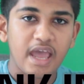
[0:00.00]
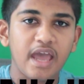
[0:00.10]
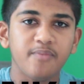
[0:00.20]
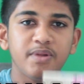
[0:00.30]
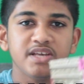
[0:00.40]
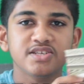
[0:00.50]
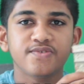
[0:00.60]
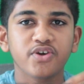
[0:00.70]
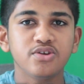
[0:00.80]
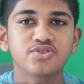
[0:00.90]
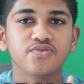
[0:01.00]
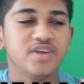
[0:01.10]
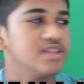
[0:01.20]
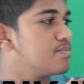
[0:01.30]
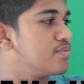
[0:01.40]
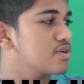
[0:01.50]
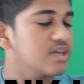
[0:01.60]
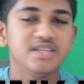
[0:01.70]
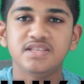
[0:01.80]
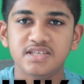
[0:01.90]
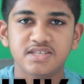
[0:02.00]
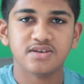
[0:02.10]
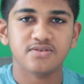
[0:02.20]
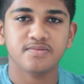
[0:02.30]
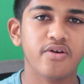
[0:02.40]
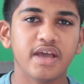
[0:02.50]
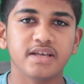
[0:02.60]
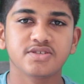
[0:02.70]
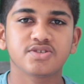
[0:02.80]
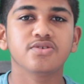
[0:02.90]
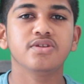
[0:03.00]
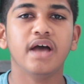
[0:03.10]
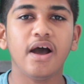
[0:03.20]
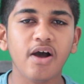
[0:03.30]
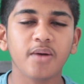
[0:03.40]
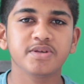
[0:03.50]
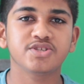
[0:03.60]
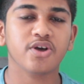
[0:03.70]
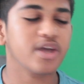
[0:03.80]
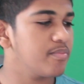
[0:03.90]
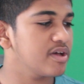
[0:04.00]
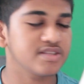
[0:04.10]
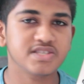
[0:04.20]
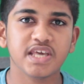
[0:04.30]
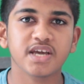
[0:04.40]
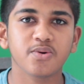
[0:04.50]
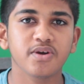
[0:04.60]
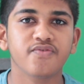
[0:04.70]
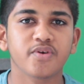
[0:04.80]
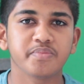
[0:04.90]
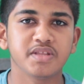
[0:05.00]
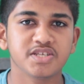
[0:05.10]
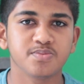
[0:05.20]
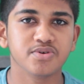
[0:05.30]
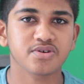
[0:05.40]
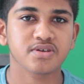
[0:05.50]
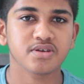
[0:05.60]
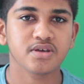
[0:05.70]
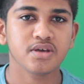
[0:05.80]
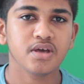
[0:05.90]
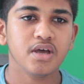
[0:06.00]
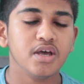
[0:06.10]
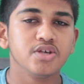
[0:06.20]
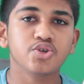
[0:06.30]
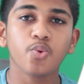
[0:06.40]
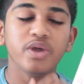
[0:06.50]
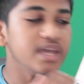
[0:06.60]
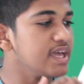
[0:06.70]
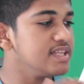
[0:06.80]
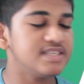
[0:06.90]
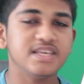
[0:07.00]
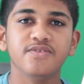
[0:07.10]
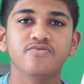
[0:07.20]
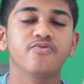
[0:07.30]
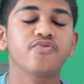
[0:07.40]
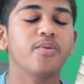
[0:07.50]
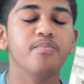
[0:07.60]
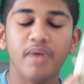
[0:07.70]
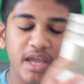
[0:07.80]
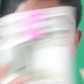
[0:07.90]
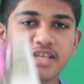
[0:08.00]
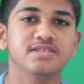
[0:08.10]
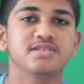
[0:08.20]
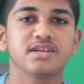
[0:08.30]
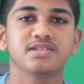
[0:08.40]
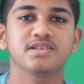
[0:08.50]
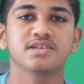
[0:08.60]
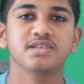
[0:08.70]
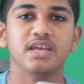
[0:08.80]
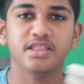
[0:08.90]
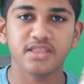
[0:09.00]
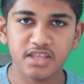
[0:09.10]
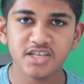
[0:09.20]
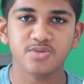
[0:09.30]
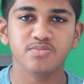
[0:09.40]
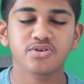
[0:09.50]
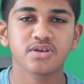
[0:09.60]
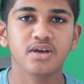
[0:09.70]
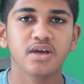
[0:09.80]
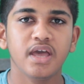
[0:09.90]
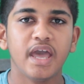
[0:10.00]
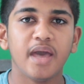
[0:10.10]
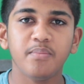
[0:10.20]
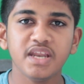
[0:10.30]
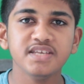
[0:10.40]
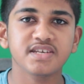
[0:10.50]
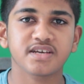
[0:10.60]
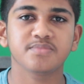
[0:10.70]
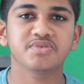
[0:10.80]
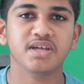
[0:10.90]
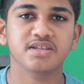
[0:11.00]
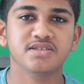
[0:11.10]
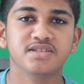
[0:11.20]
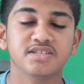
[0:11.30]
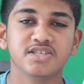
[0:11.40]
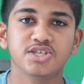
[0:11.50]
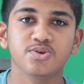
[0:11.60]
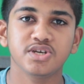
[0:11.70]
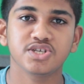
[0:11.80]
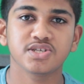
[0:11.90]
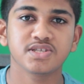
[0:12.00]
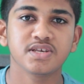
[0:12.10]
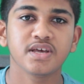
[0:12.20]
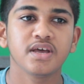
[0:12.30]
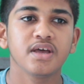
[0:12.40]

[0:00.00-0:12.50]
and places for you to read the book in detail. Alright, so now I'll be talking about the takeaway from this book. So we can see from many instances in this book and many circumstances and situations